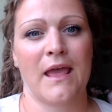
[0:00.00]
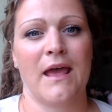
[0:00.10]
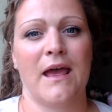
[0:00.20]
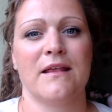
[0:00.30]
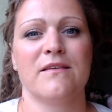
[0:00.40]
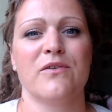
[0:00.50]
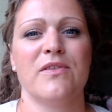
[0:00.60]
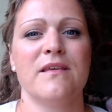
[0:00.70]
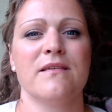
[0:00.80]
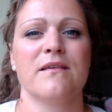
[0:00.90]
And so
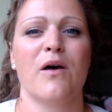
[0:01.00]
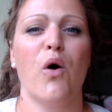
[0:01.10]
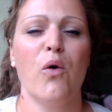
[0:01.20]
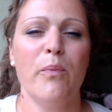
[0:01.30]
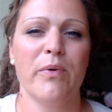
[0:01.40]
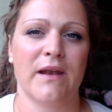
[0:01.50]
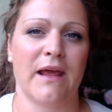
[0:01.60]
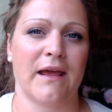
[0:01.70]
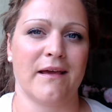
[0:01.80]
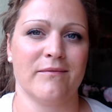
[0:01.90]
this
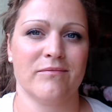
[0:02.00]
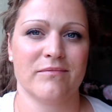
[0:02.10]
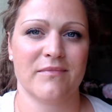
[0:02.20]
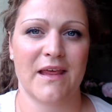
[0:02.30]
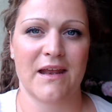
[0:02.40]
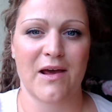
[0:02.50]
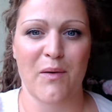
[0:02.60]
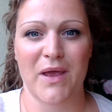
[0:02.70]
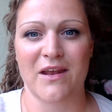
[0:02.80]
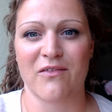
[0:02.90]
opening that I'm
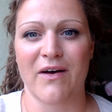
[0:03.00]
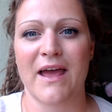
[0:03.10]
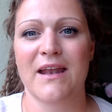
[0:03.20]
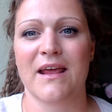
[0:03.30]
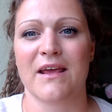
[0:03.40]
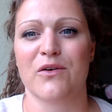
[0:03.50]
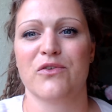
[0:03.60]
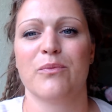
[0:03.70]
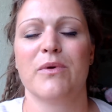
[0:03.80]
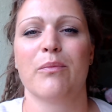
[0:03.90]
inviting you
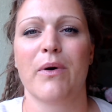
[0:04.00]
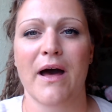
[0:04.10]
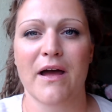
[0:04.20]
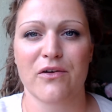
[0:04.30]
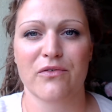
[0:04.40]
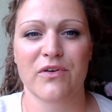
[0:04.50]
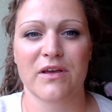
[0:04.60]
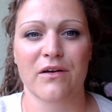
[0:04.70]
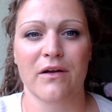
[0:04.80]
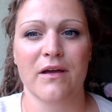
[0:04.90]
to be a part of
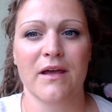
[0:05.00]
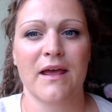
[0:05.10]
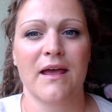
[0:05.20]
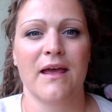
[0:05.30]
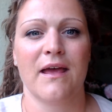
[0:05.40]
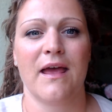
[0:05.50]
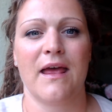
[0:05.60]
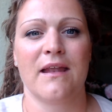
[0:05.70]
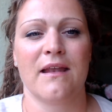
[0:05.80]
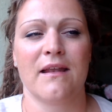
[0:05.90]
here,
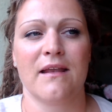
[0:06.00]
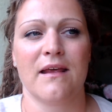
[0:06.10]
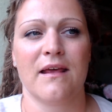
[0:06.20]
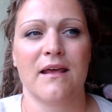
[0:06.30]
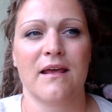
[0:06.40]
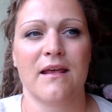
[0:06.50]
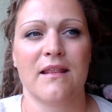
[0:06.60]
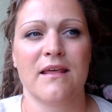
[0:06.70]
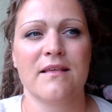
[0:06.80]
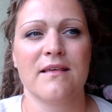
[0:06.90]
and
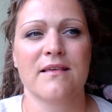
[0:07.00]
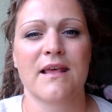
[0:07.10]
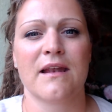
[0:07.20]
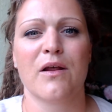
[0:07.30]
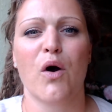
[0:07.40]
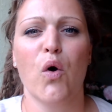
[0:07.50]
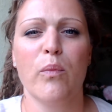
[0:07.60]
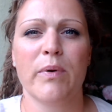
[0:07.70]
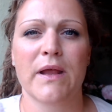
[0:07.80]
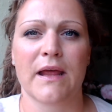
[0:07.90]
this is an
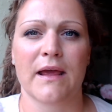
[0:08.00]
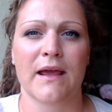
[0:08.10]
opening